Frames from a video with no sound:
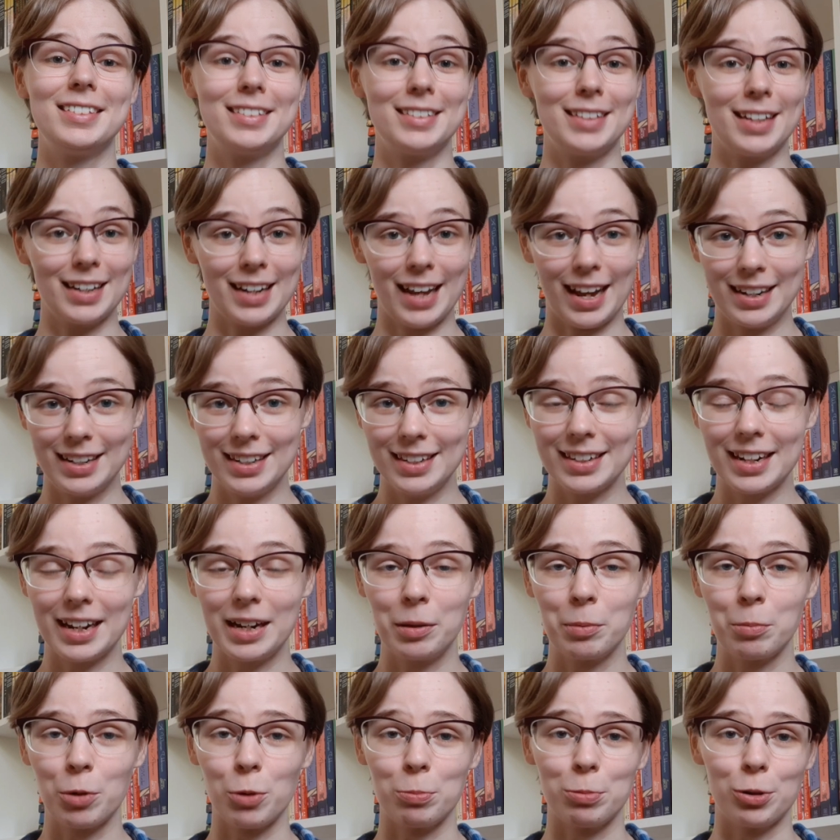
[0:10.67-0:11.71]
Did I need
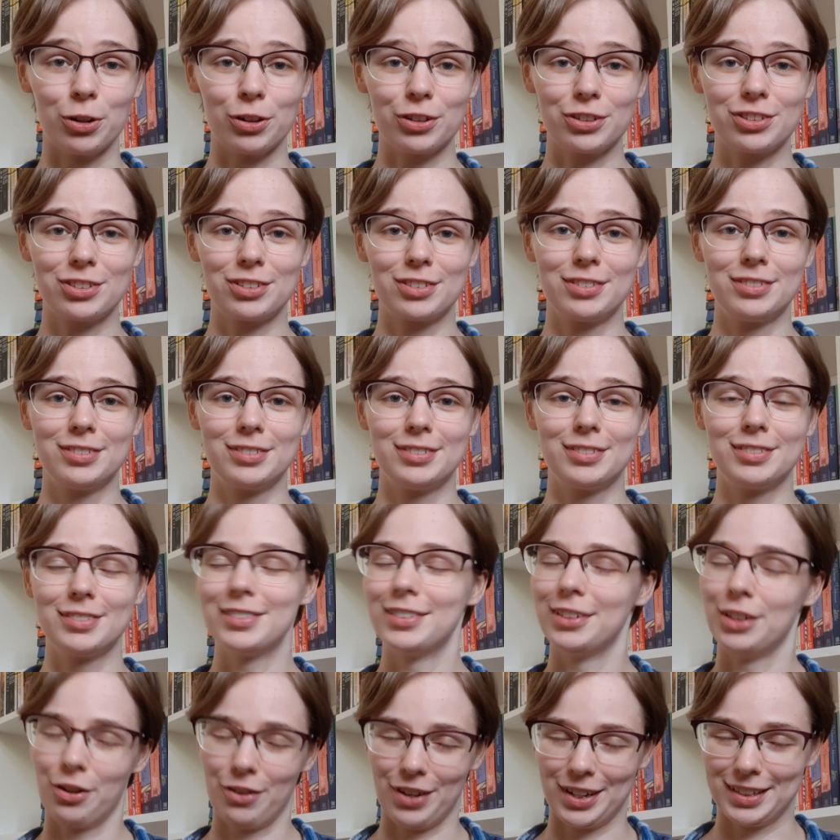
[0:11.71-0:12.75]
any more books?
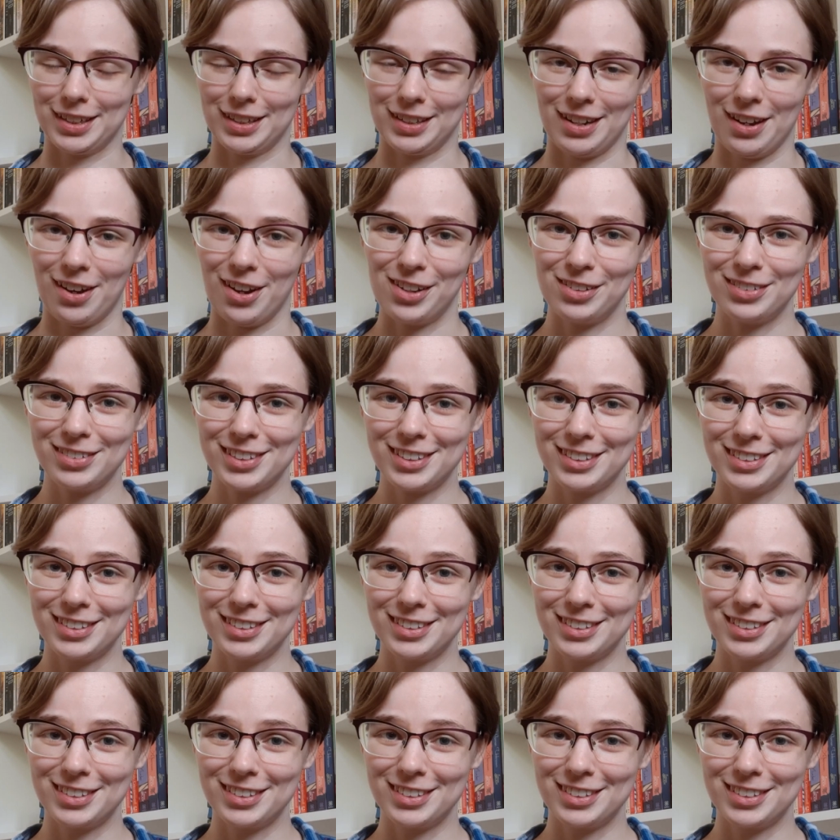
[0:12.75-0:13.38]
No, I did not.